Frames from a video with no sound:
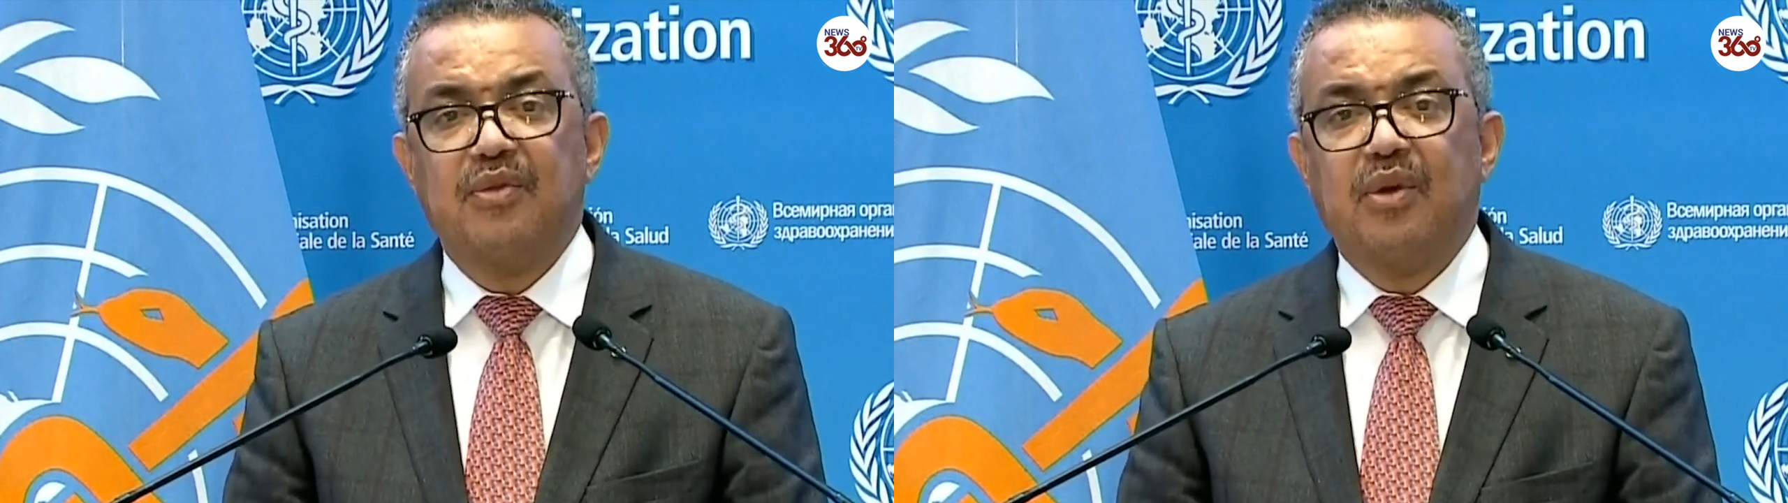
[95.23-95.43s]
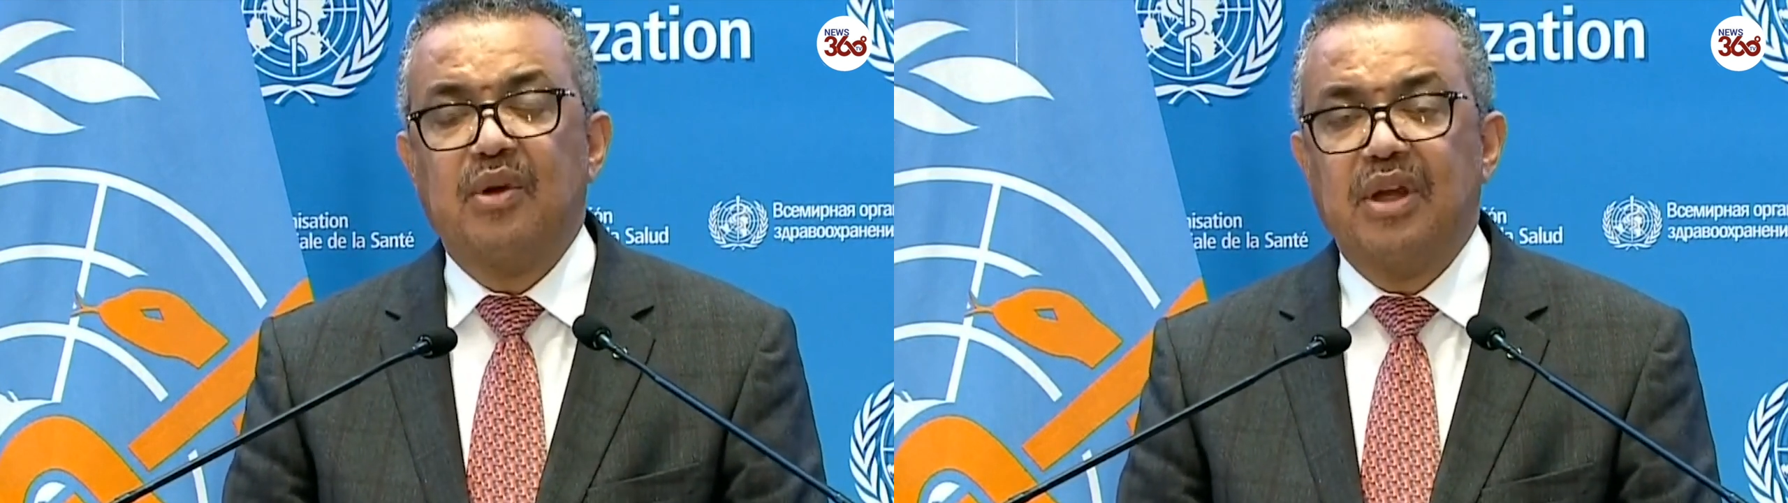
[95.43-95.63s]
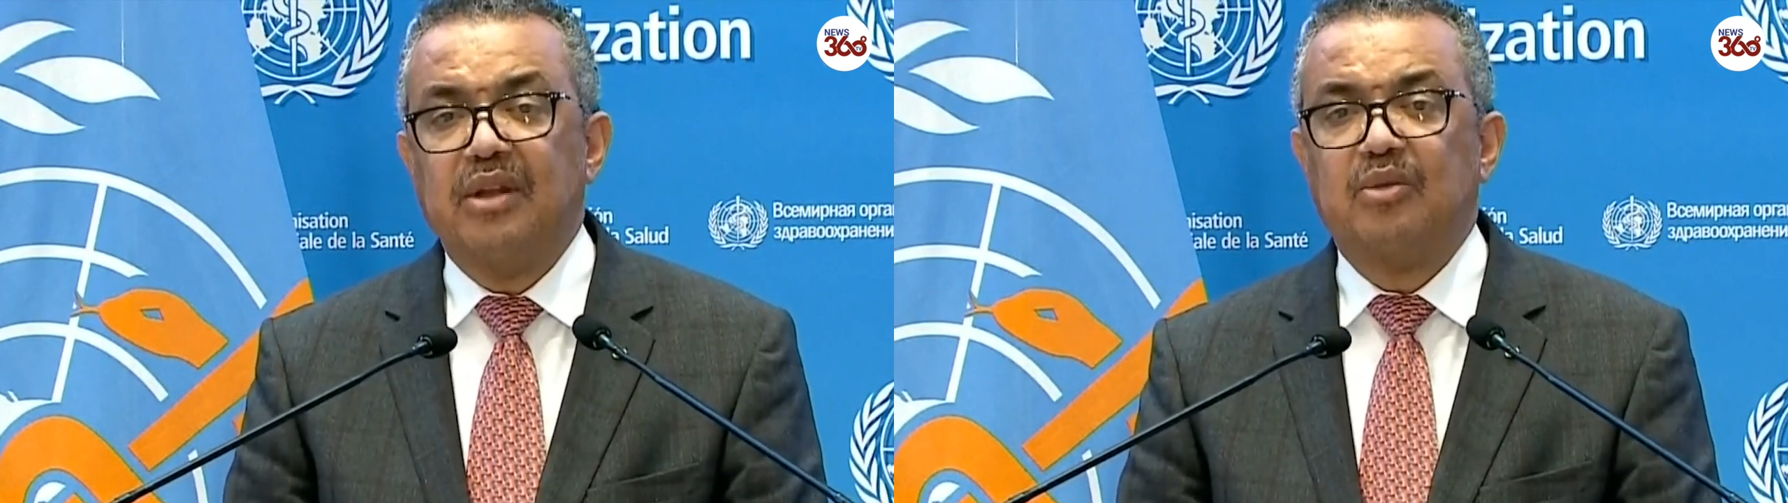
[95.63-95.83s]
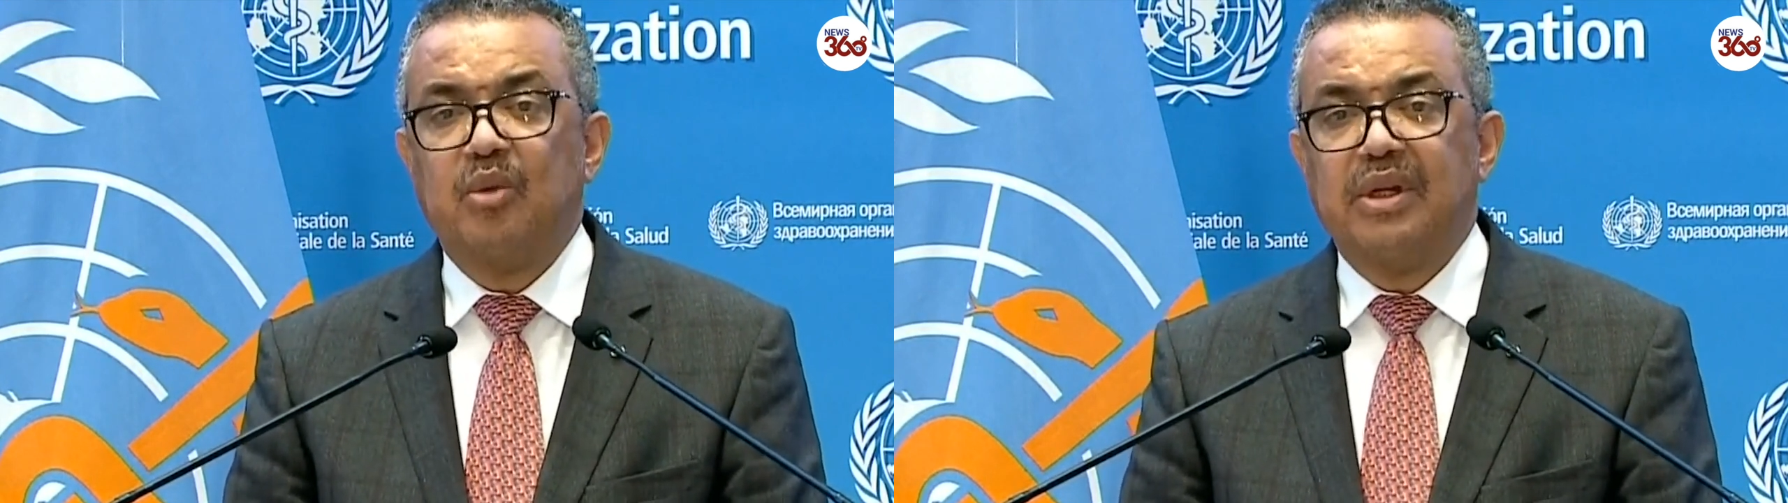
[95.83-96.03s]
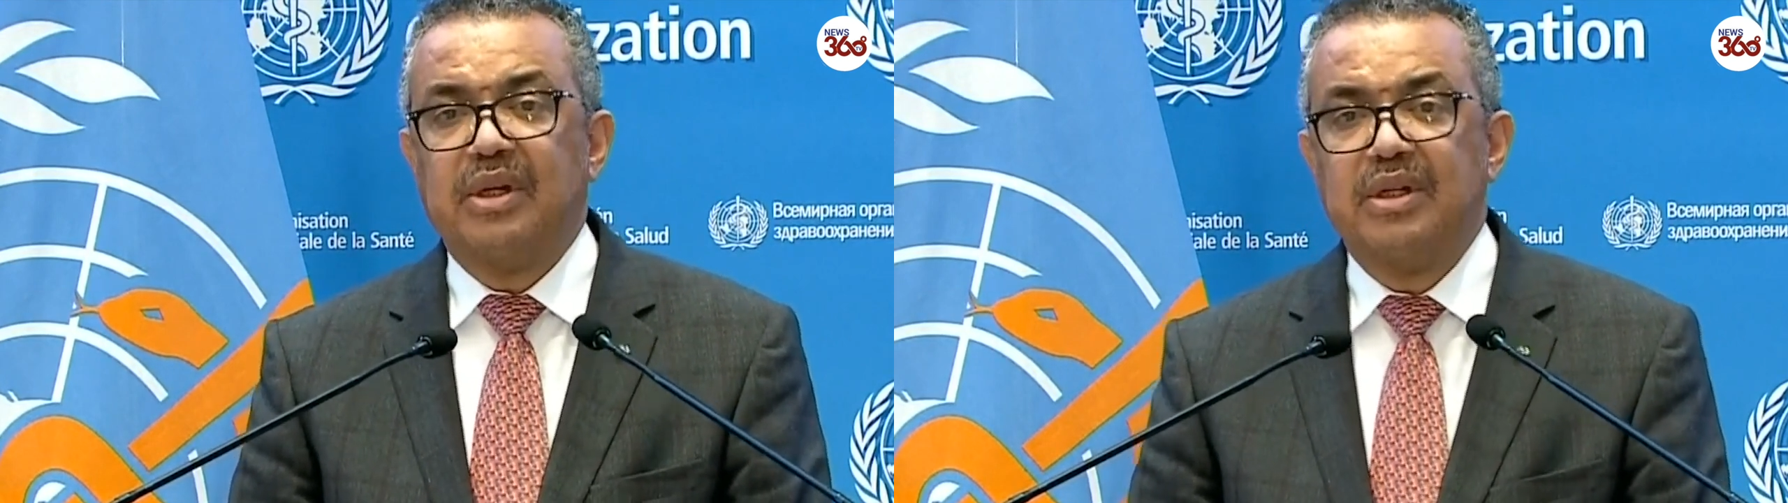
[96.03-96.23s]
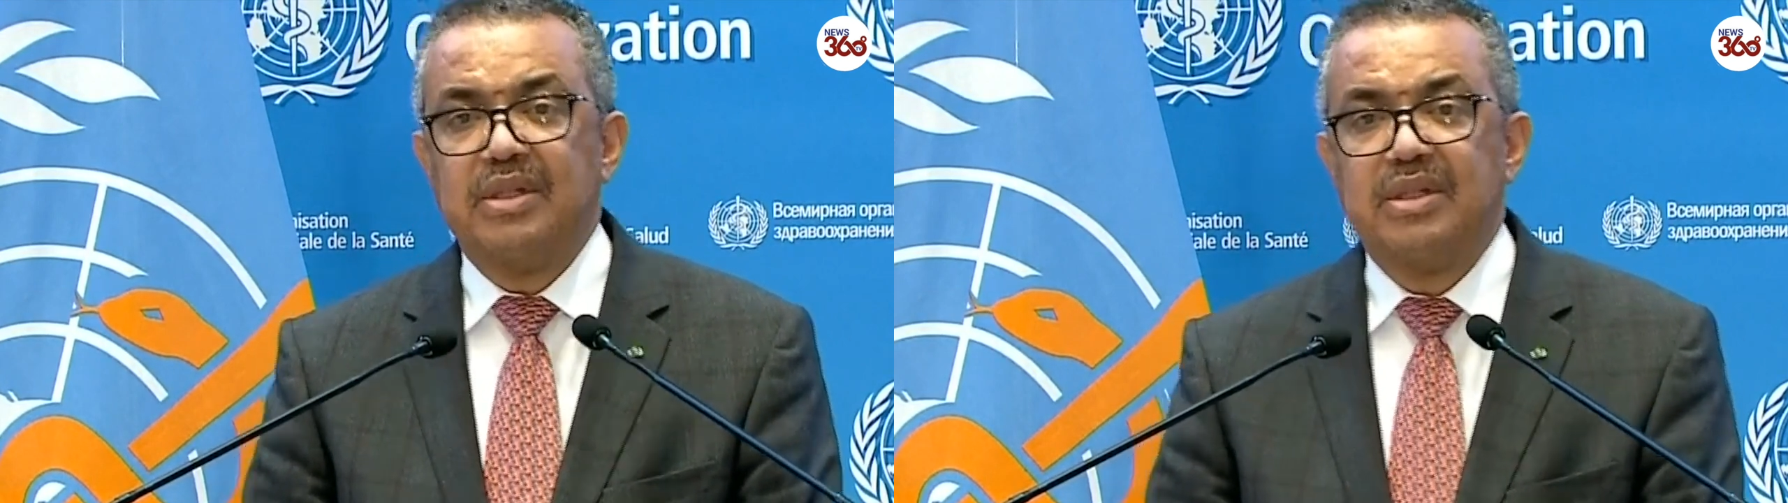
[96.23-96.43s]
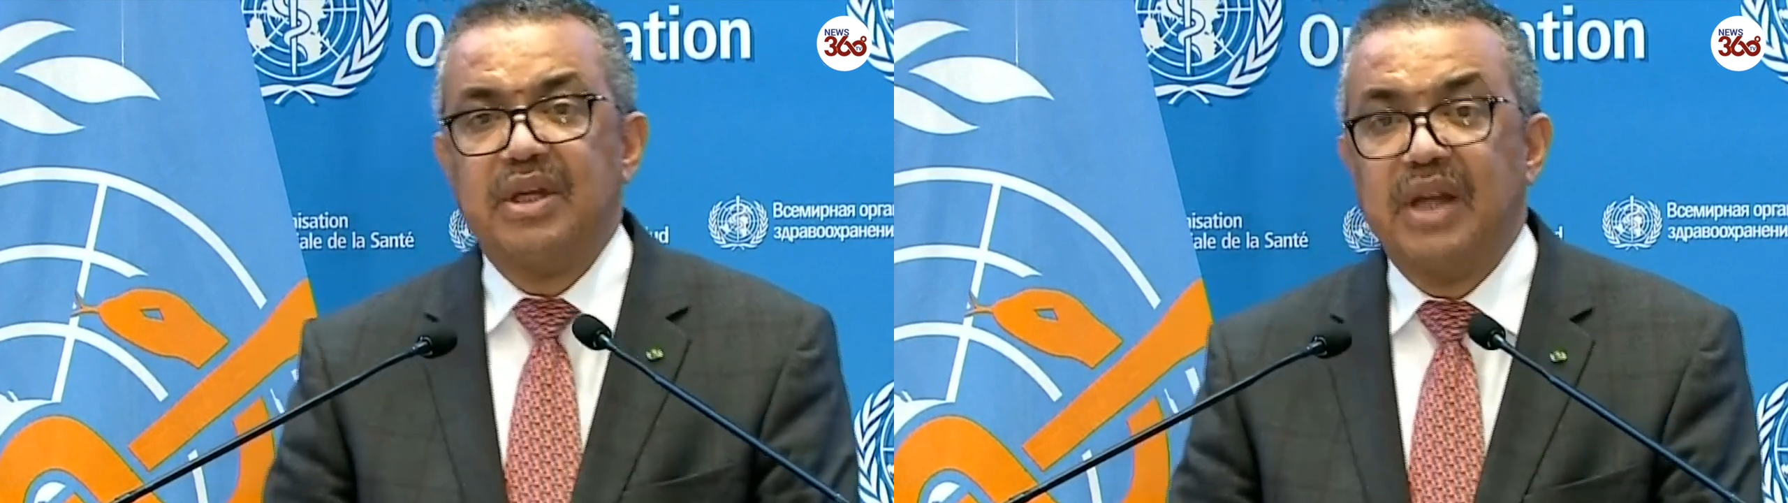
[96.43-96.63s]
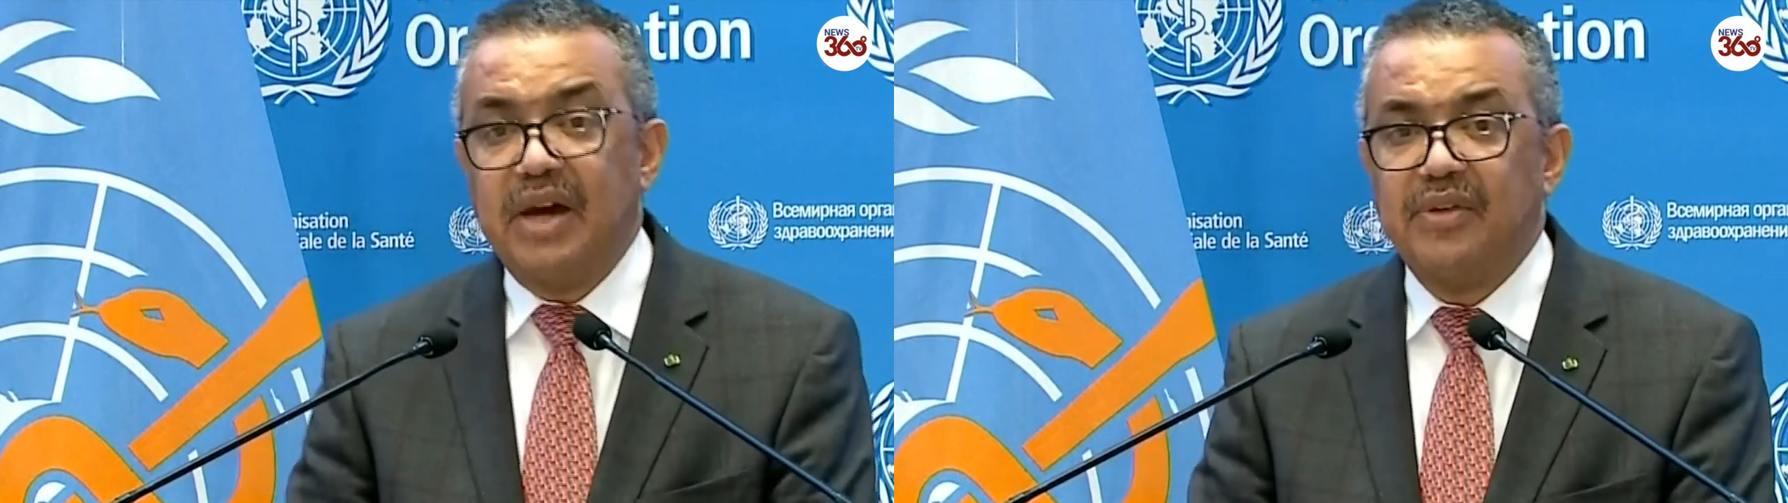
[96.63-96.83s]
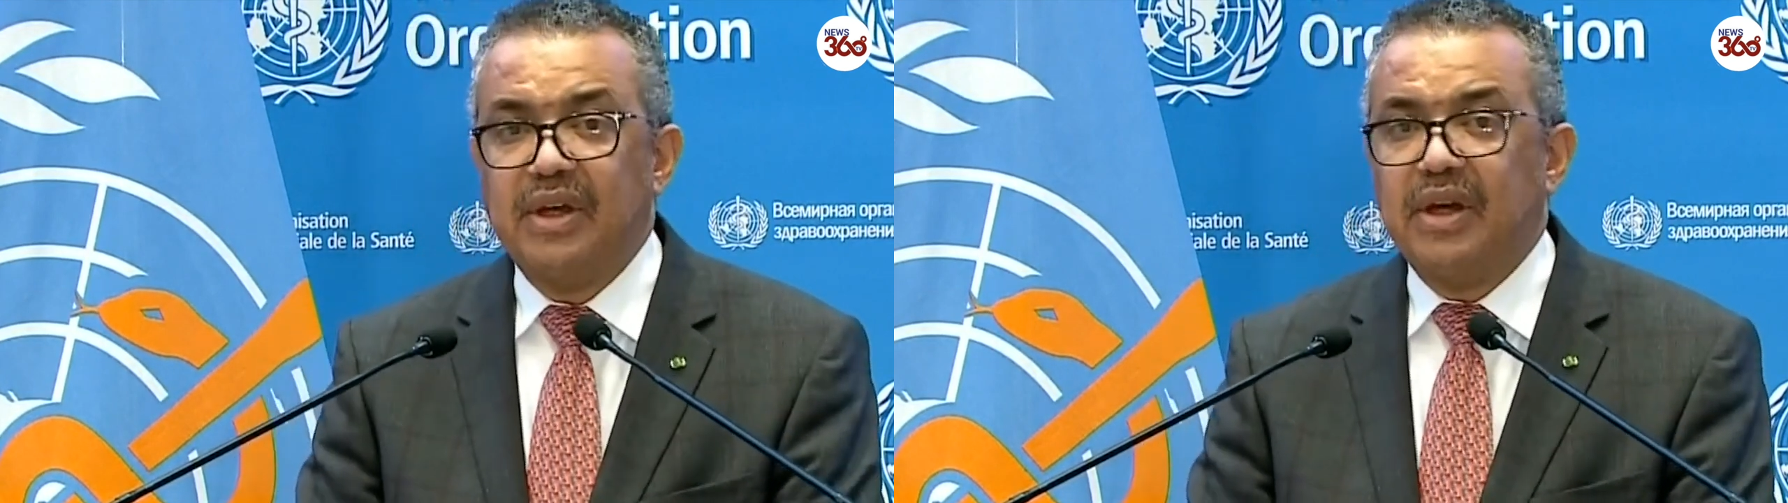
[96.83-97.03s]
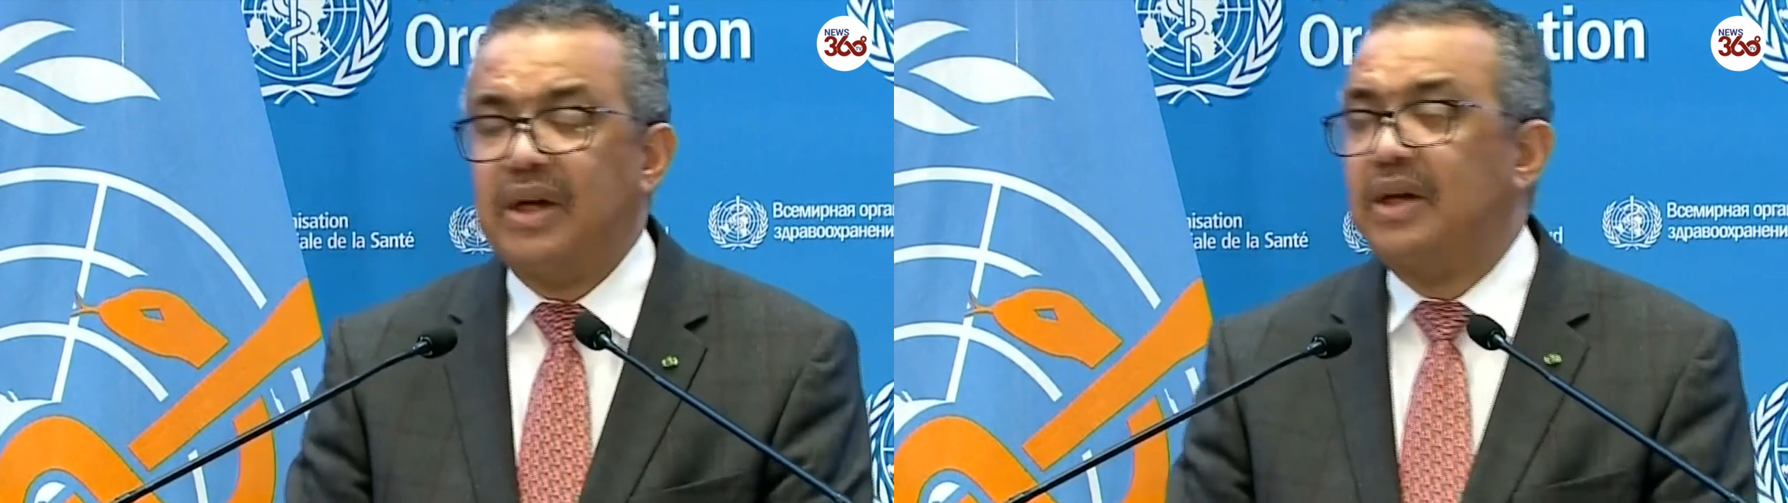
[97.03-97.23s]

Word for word: four health workers in Africa